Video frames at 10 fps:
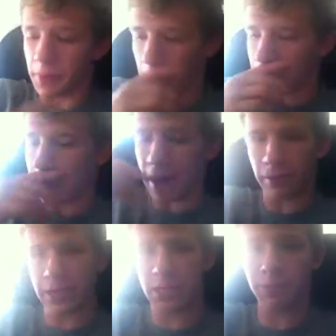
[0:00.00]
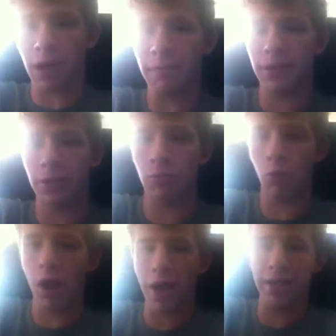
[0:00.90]
Now, that's probably
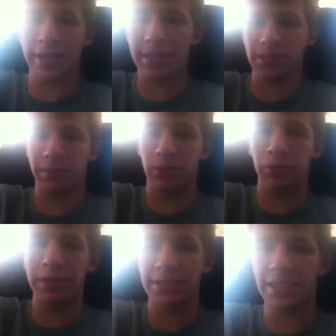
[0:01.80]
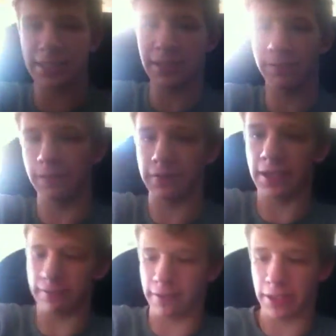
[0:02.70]
why he's between 6 and
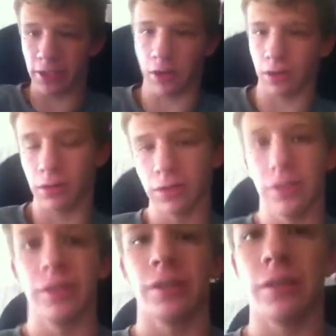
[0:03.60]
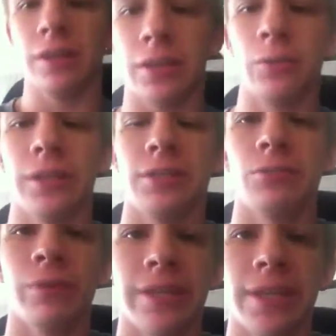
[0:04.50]
15 feet tall, according
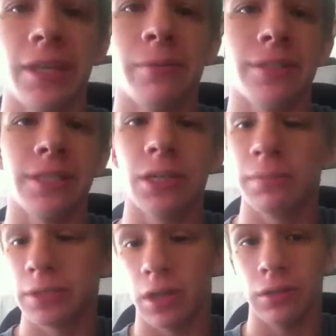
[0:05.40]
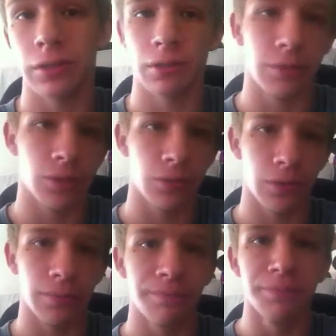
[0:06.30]
to Wiki anyways. He could be taller, he could be
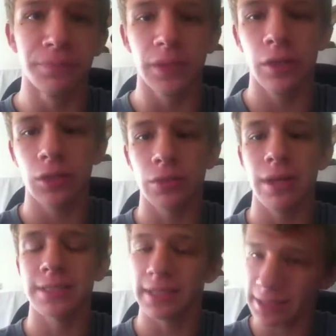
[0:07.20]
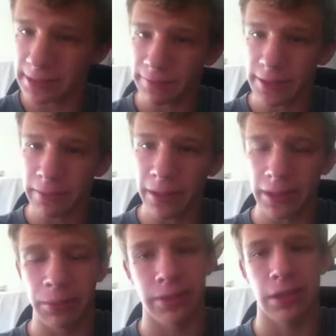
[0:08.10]
shorter. He also has selective
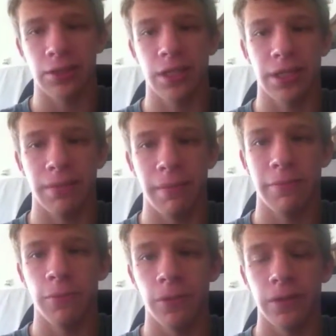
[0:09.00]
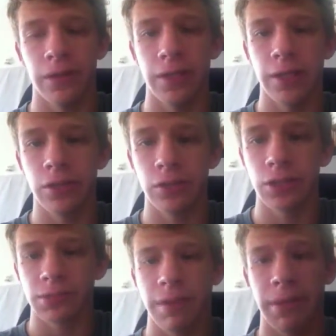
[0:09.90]
visibility, which I was talking about before. He could
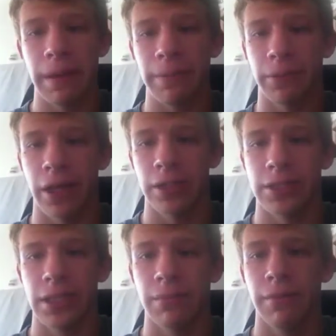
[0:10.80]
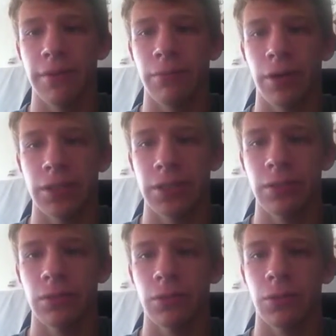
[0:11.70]
just make people not see him if he wants
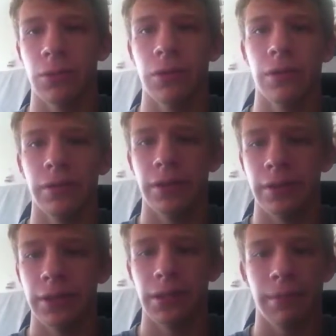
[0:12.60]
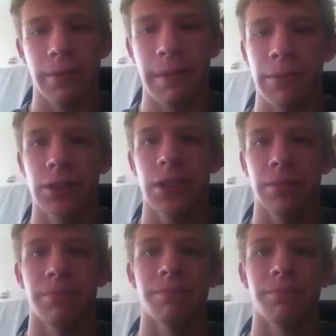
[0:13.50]
to, or he can make people see him.